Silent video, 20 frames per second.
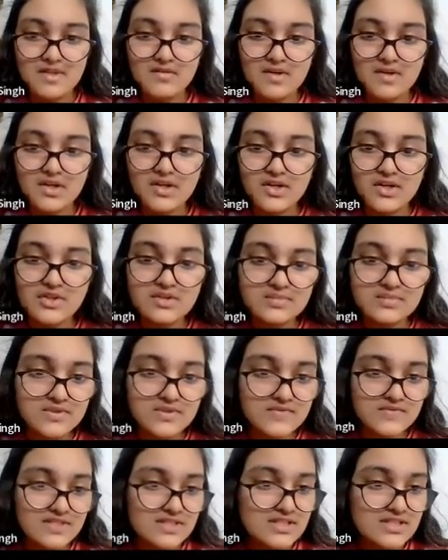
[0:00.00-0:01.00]
We're going to
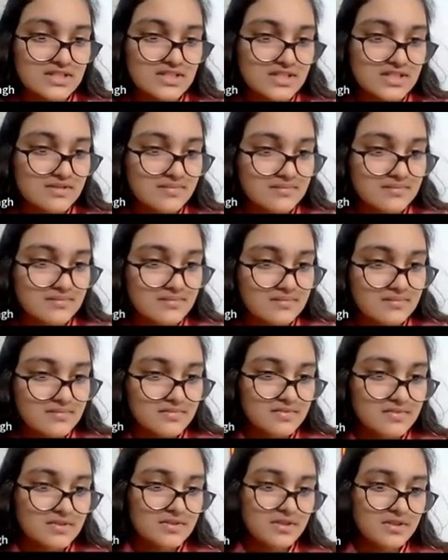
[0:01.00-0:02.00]
remove this.
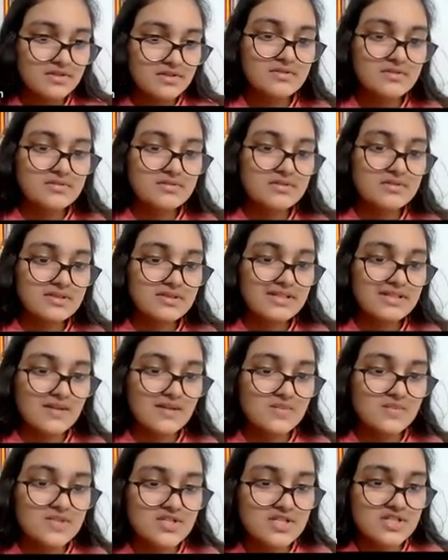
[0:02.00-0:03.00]
Now
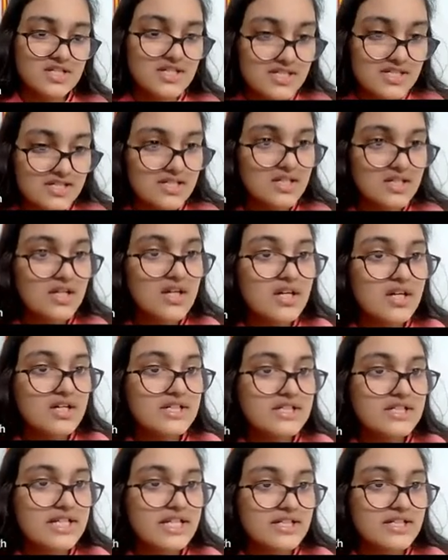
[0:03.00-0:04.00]
that was just
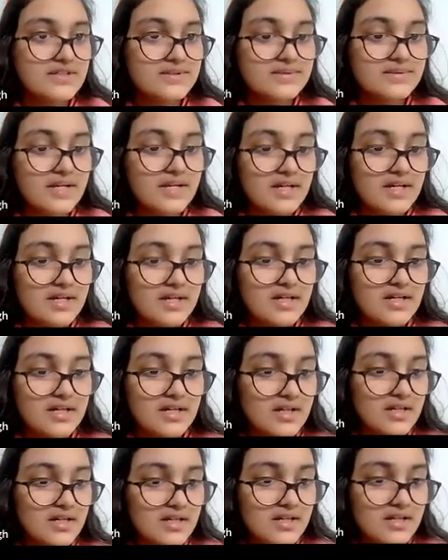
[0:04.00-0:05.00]
to tell you.
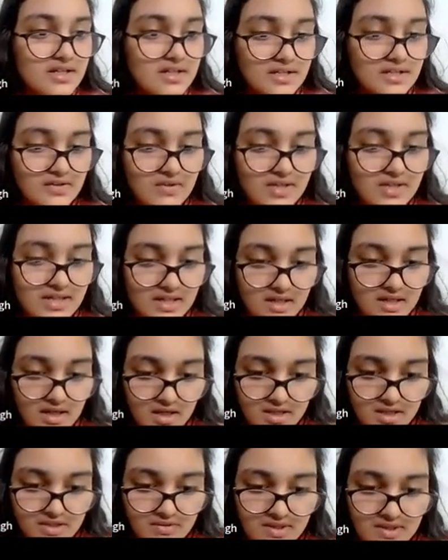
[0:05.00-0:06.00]
You
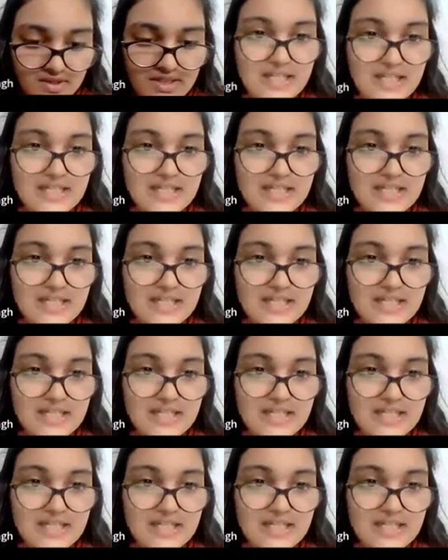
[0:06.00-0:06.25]
will